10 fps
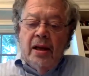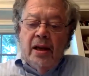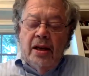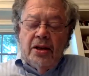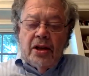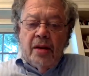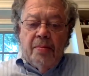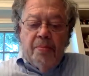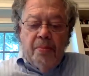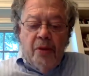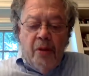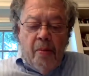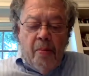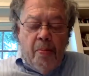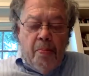is that the
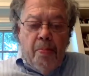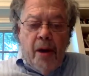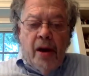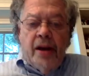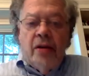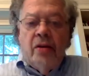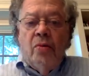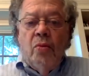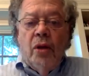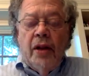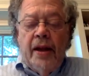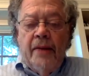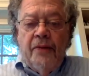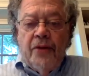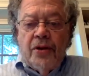Biden will
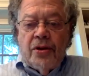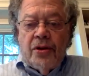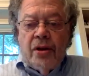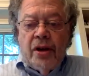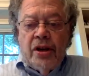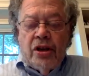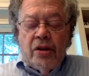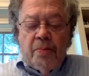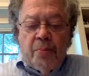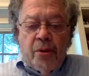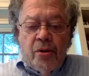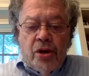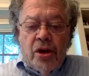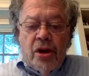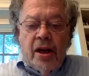emphasize the
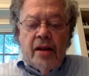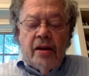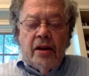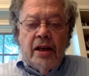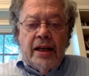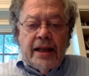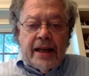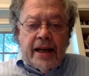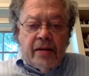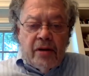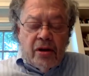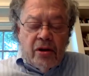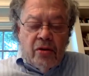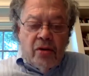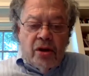personality
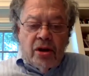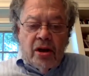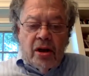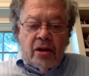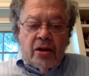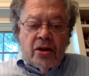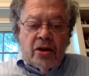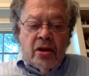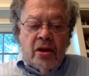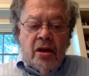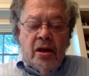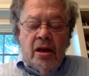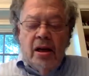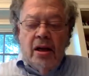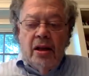characteristics
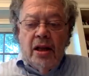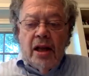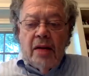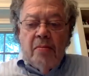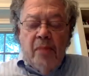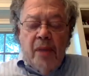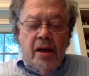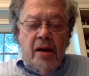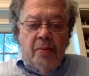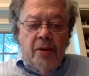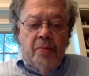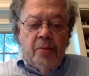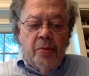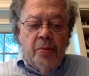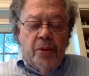that many
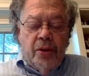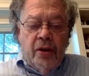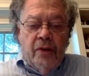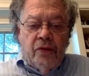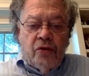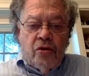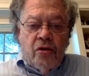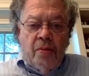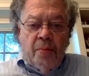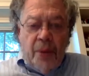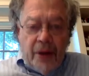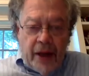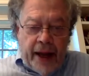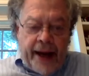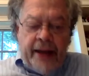people believe Trump
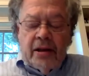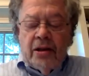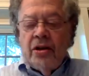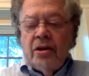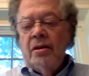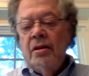lacks.